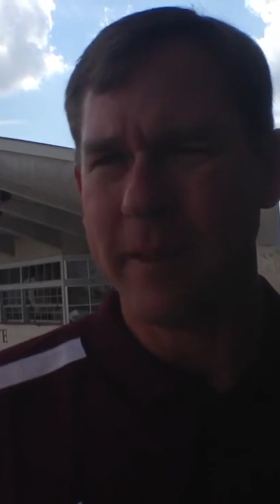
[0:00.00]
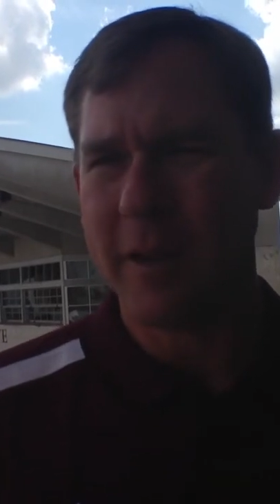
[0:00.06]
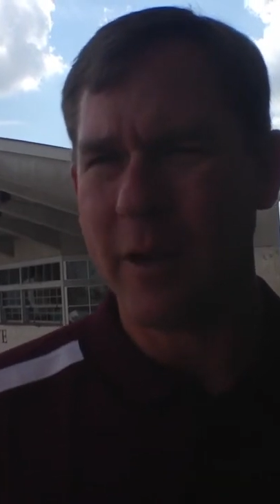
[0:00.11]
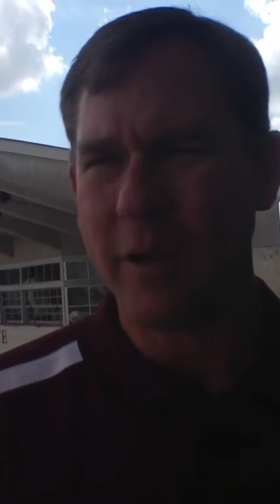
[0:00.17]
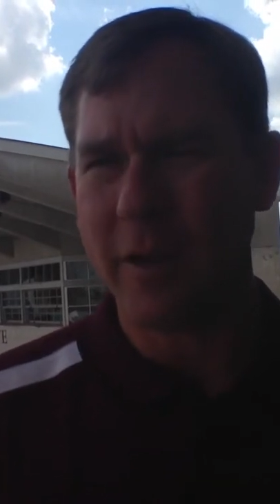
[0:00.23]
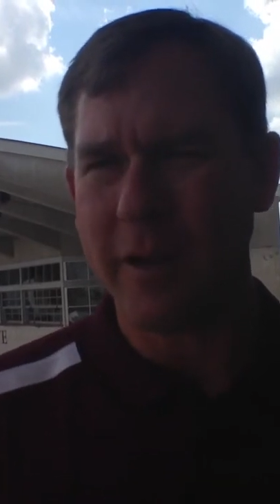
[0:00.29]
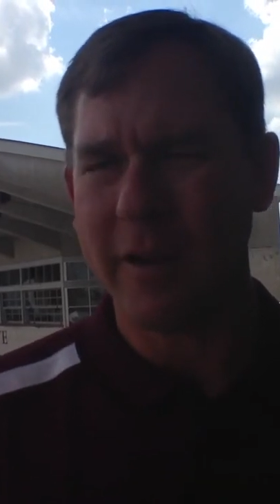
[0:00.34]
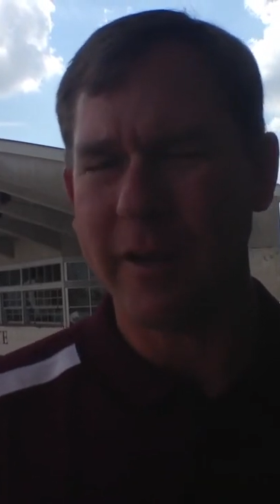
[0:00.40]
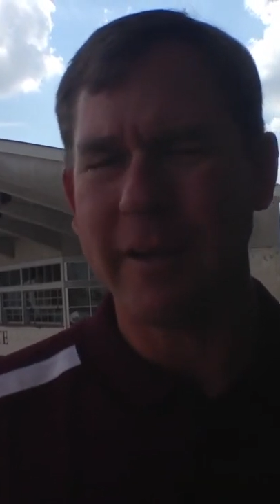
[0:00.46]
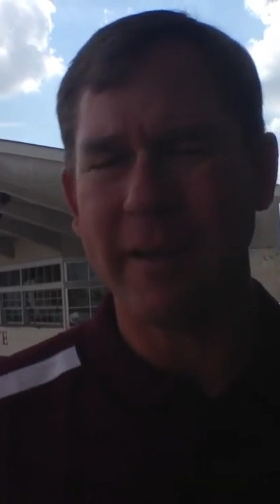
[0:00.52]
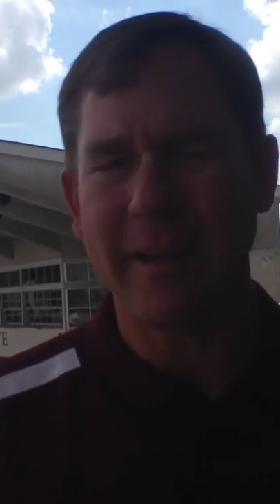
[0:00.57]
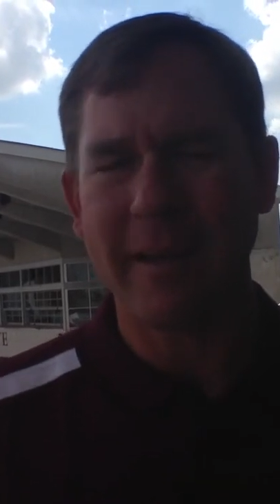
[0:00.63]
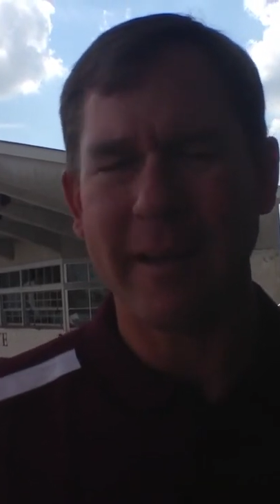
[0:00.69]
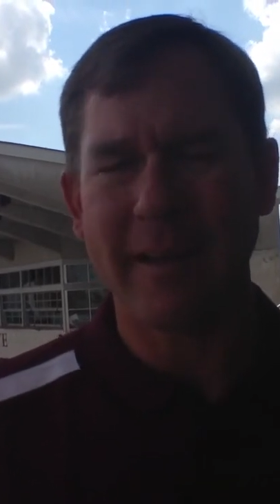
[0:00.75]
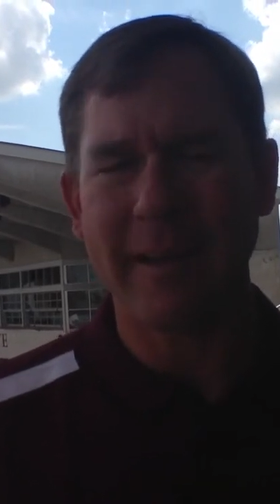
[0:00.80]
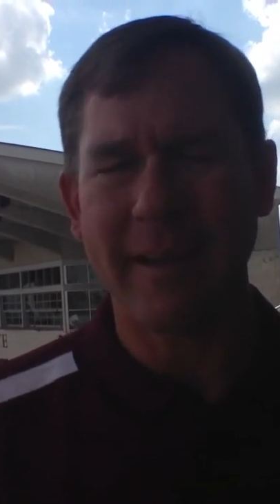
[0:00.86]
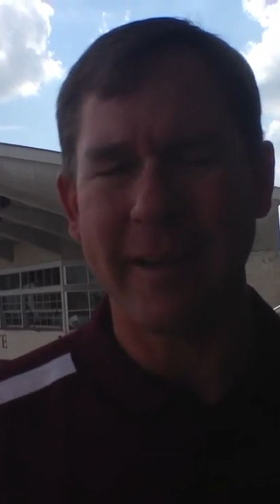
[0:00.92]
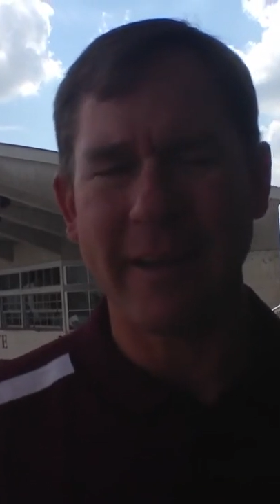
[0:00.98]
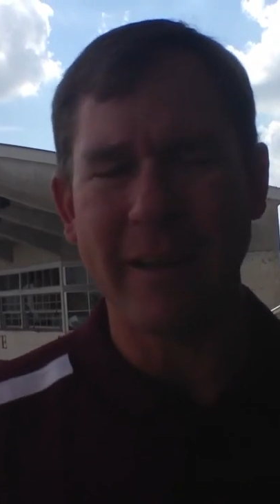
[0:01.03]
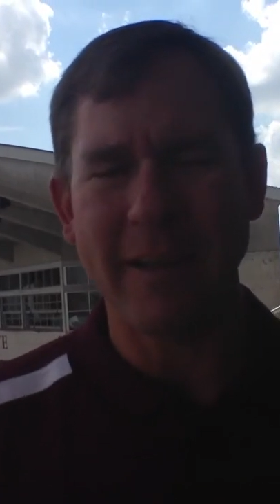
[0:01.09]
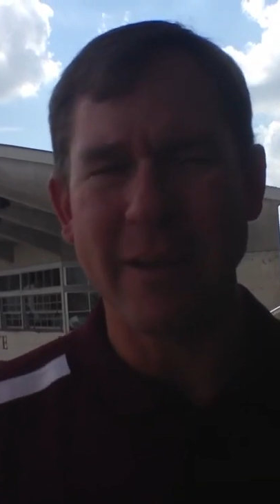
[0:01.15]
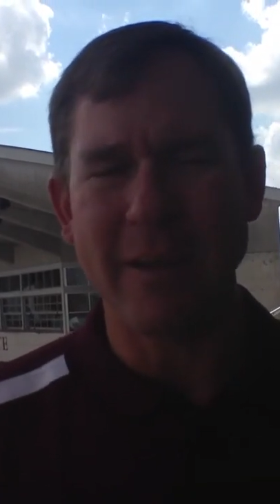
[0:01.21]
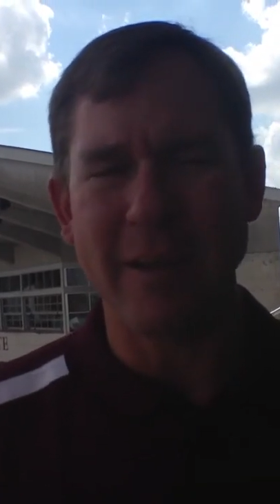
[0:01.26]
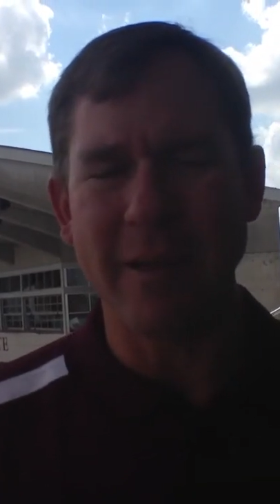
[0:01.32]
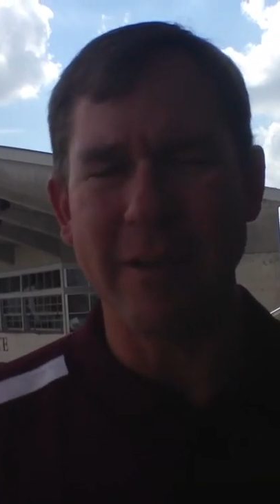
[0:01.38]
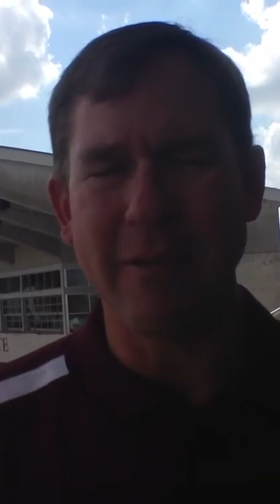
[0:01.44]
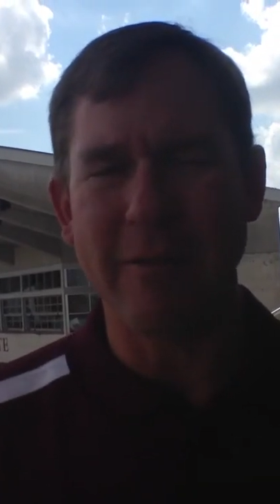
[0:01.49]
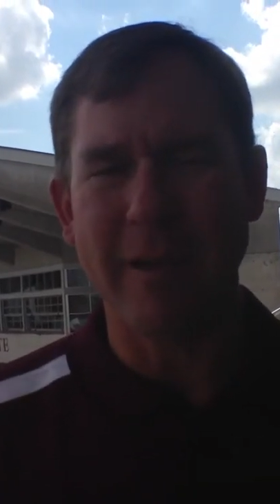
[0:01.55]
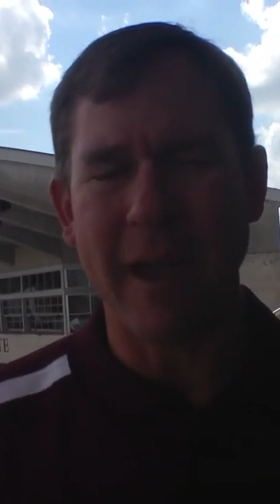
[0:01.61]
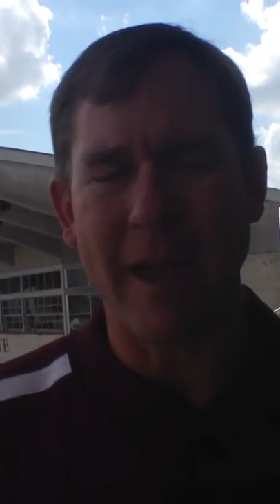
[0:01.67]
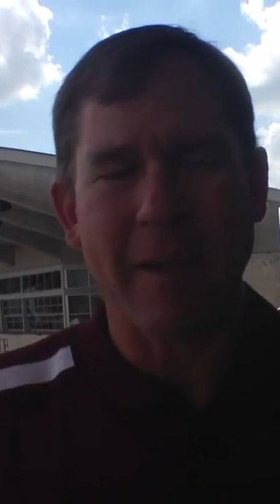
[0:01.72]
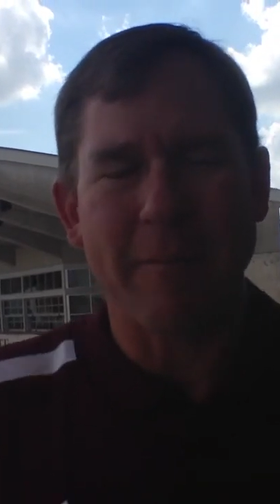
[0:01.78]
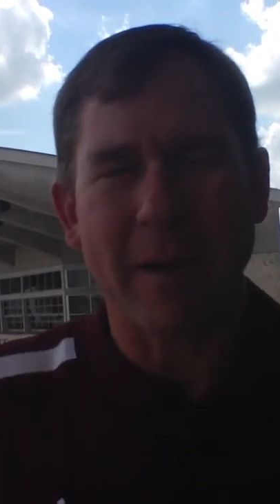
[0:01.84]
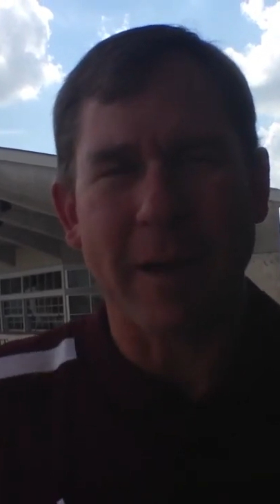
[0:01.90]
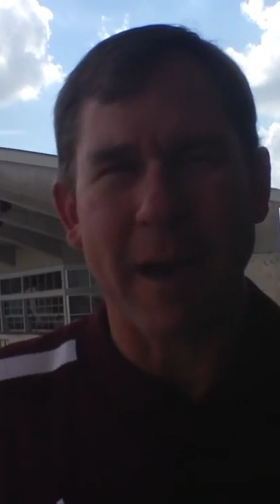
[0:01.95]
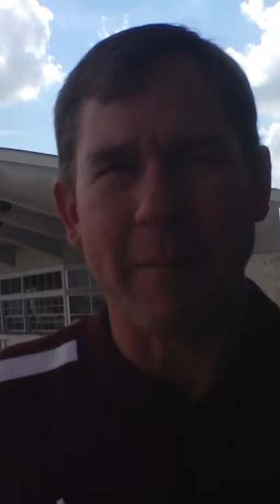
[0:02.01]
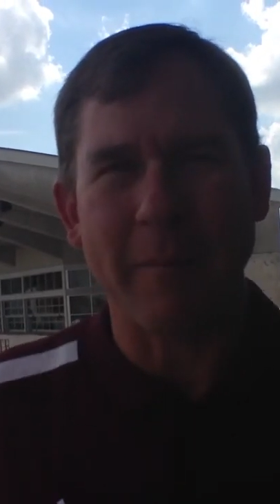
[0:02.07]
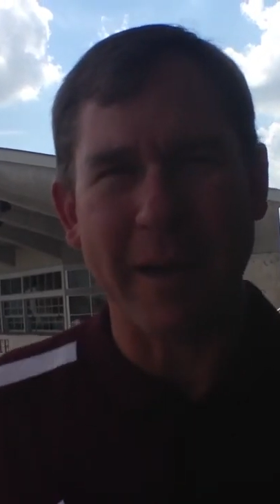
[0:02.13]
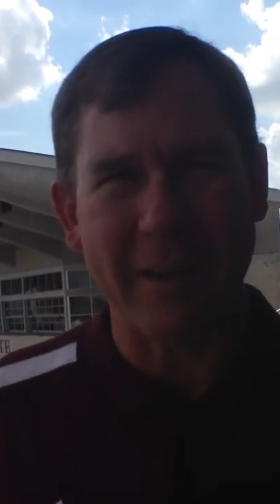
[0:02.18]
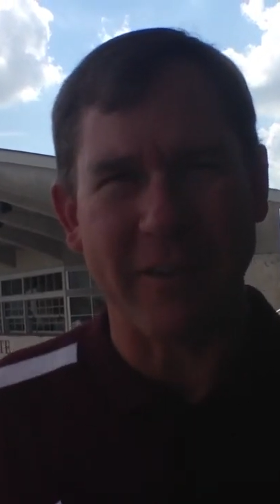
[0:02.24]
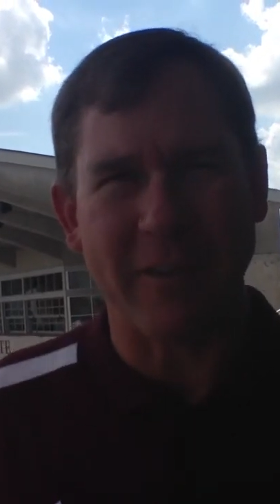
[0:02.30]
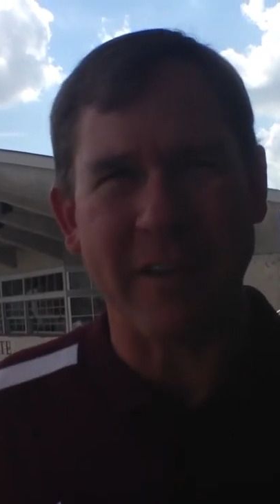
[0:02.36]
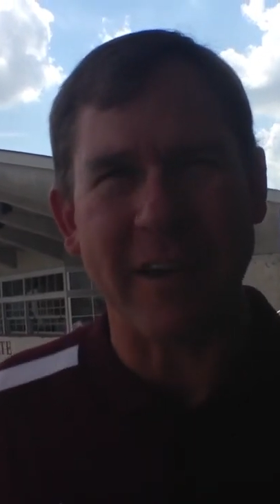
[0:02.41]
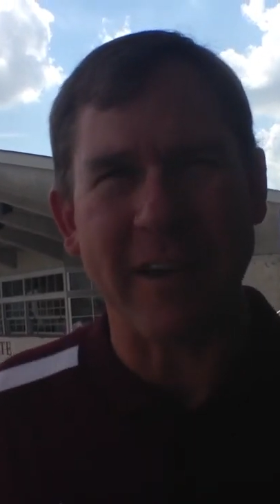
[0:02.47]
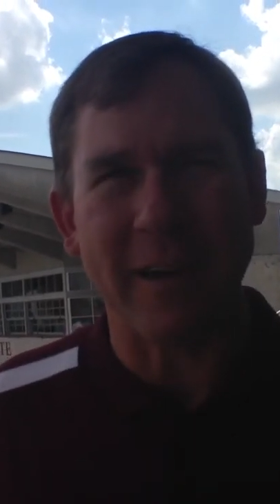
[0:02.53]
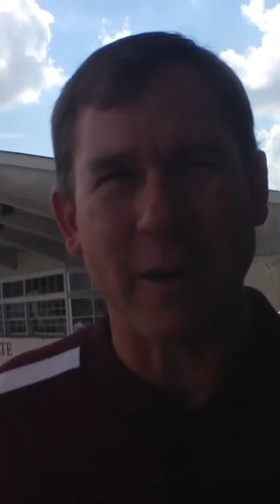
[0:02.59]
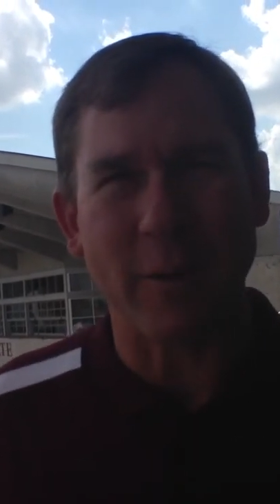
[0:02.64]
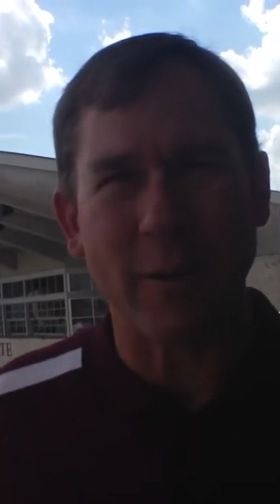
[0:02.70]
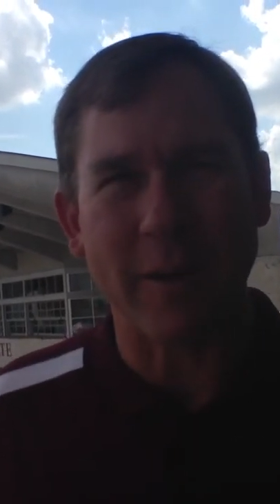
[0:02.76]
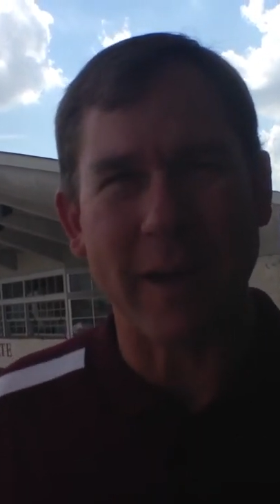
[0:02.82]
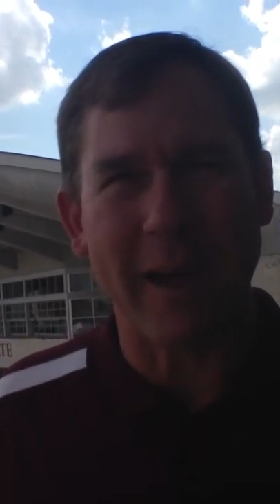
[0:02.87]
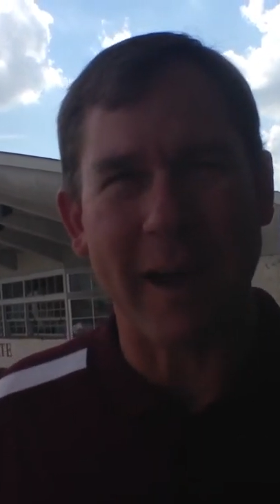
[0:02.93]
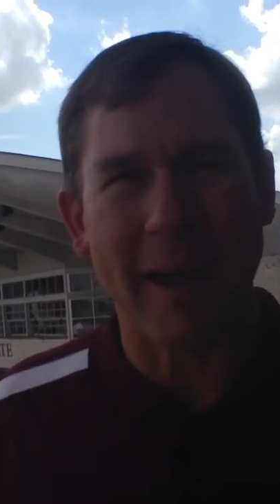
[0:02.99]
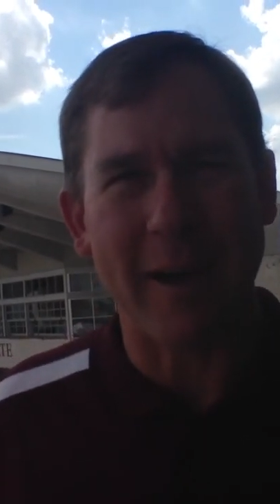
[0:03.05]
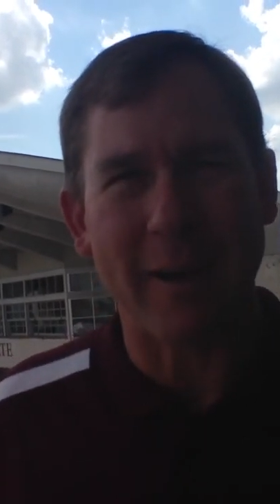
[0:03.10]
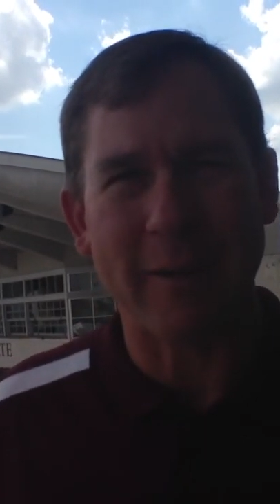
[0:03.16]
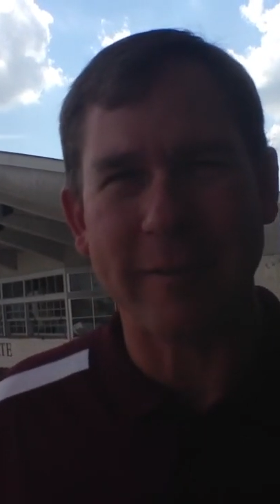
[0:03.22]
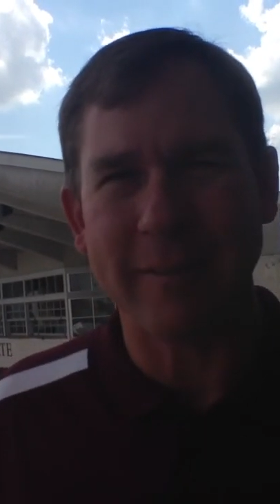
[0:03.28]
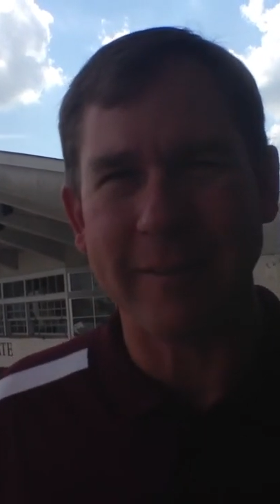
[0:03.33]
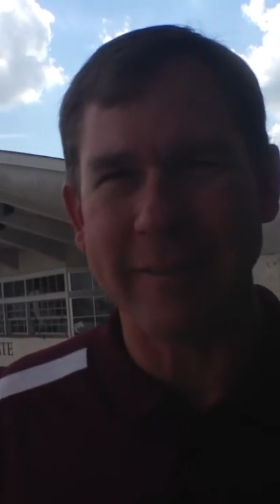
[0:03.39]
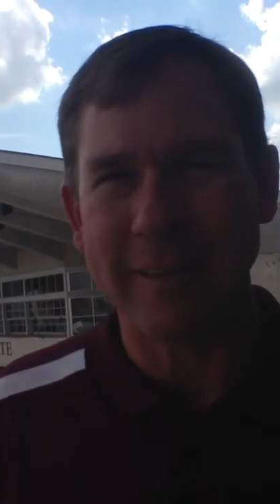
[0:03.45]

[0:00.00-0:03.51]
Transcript: you can't become an engineer without,